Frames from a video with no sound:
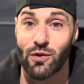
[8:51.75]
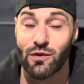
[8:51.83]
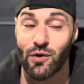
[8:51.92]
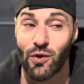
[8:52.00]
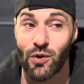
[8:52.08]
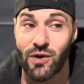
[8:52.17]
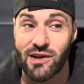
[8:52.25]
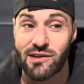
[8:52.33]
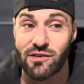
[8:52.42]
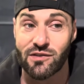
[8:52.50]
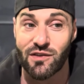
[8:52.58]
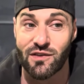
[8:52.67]
So
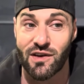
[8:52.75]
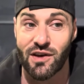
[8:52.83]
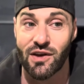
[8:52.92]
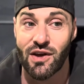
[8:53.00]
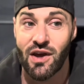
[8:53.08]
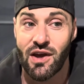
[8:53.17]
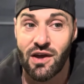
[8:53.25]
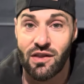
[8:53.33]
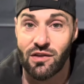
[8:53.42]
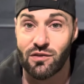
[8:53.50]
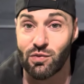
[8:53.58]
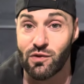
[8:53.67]
needless to say,
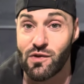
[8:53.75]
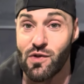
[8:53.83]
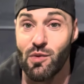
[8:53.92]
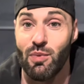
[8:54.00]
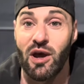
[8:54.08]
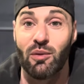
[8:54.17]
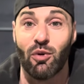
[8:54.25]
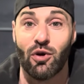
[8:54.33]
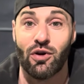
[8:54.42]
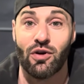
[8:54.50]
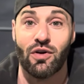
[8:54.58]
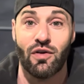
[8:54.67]
this was on the back
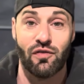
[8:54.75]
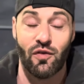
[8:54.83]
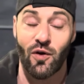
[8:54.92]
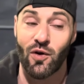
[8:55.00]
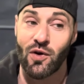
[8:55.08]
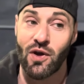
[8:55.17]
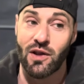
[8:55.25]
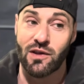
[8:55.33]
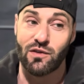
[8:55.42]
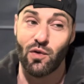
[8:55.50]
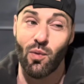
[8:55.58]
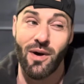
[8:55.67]
burner for a
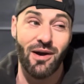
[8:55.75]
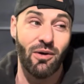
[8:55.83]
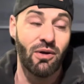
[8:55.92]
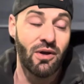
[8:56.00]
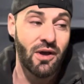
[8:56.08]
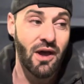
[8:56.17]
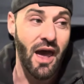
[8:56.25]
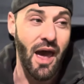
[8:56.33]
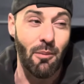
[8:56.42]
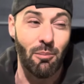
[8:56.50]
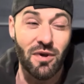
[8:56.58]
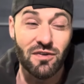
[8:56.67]
little while,
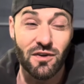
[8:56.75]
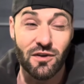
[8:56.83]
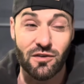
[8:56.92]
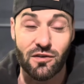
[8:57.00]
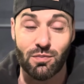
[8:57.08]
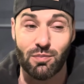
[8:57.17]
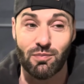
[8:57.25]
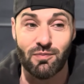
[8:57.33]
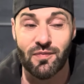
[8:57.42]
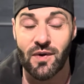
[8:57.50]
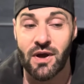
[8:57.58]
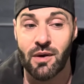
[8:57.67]
and basically just
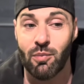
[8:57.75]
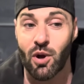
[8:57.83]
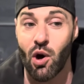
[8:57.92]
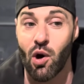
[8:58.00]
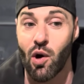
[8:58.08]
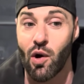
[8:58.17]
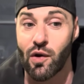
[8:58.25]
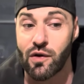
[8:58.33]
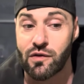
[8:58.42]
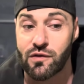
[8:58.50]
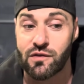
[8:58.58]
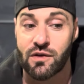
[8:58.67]

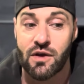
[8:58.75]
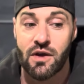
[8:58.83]
because